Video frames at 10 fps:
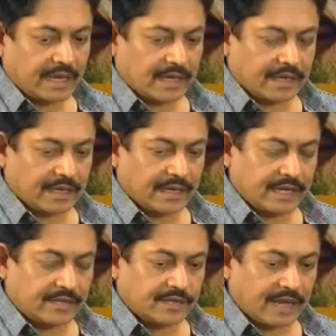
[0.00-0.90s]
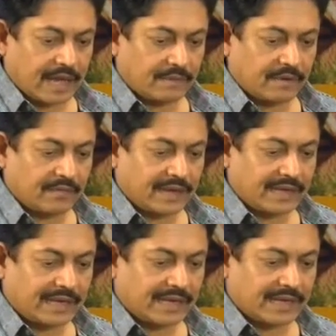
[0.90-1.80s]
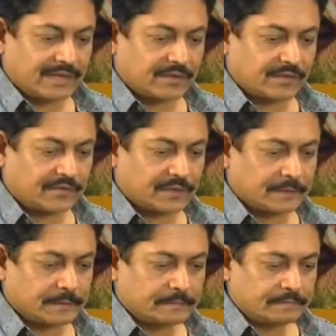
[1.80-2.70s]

Uh, it's above any kind of uh,